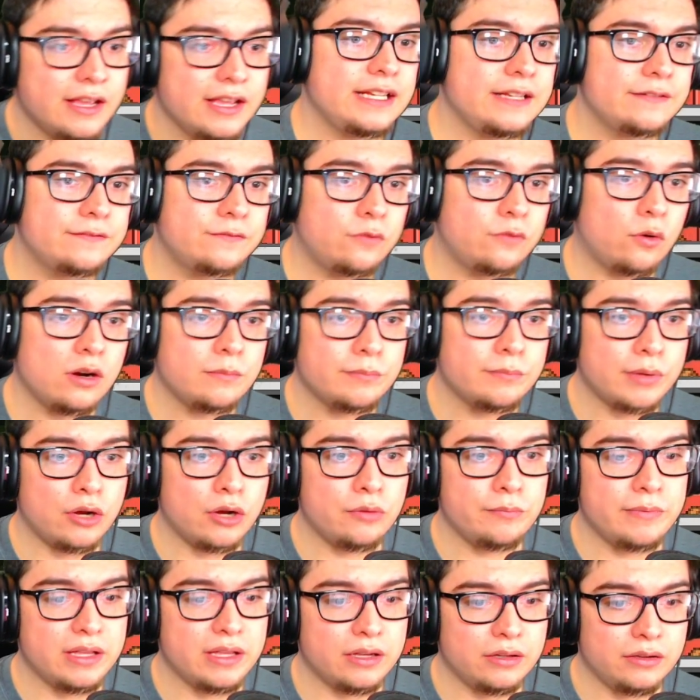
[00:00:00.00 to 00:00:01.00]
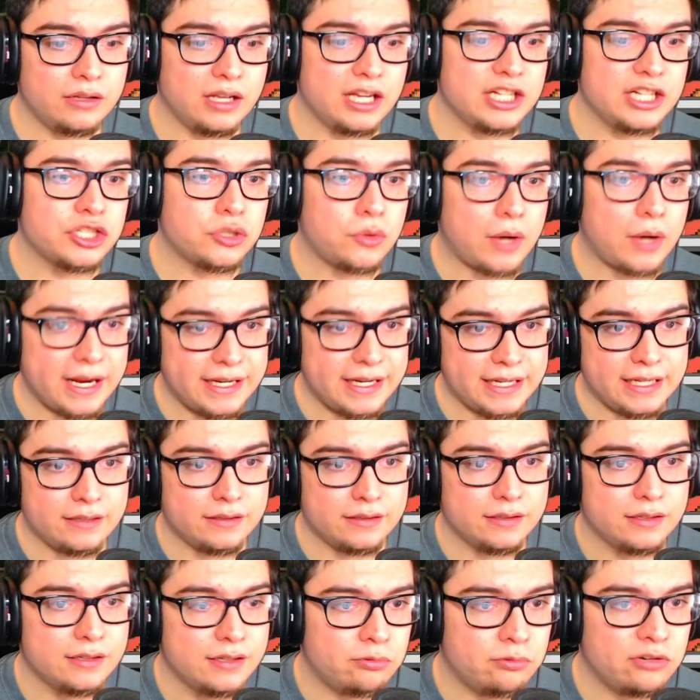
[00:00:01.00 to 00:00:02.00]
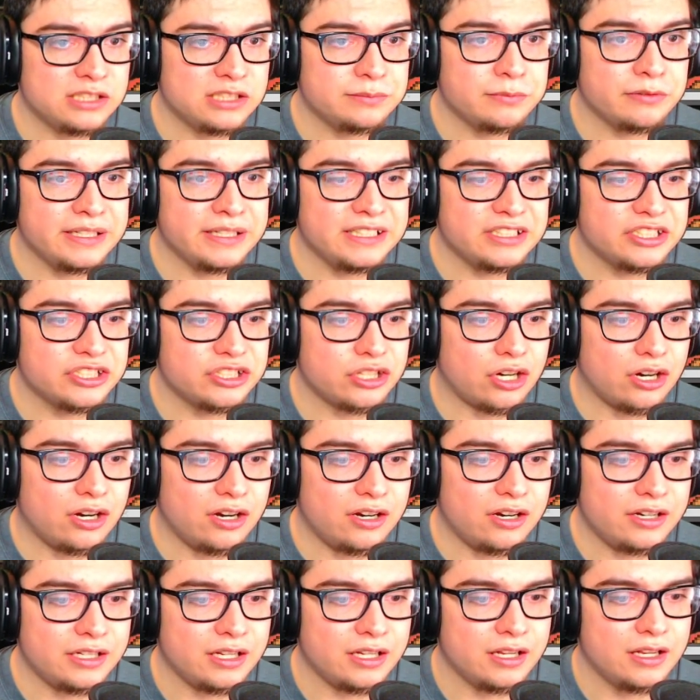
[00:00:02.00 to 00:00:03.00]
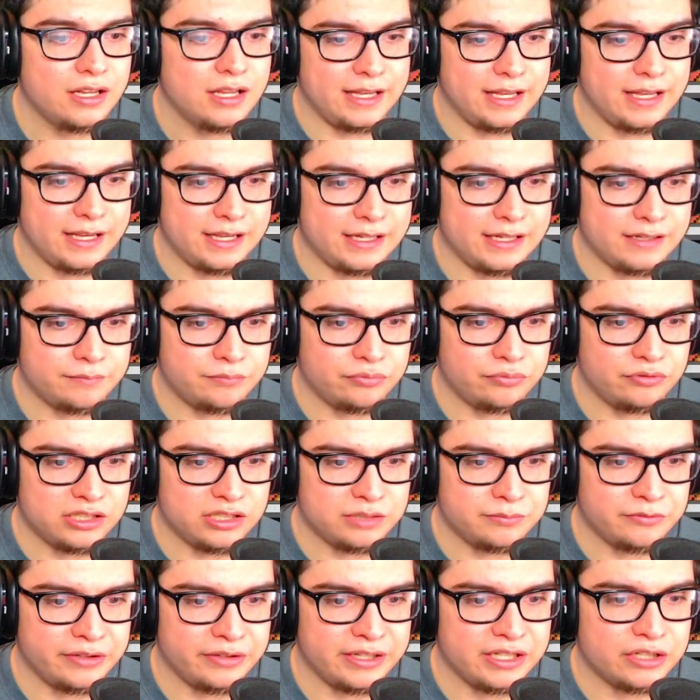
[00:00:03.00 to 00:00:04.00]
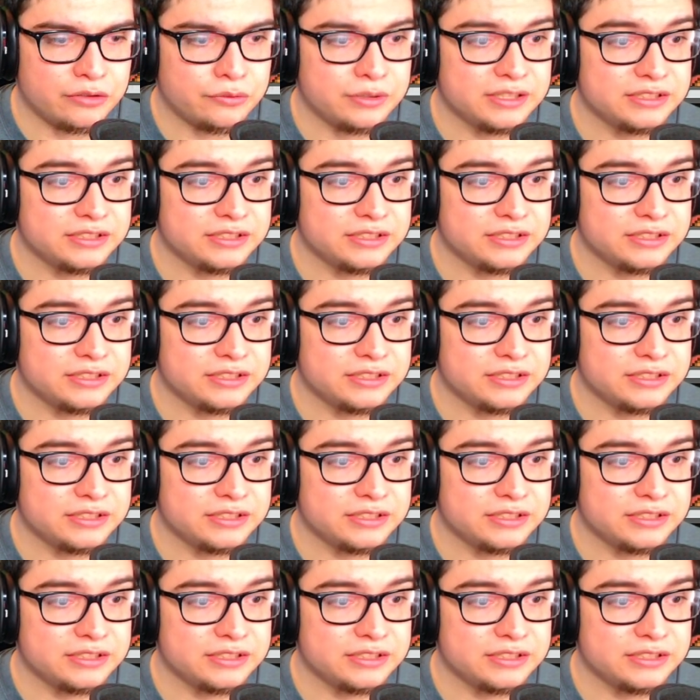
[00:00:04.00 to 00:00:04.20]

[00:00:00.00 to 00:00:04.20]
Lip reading: You need 4 bone meal, a trident, a PRISMARINE shard, and PRISMARINE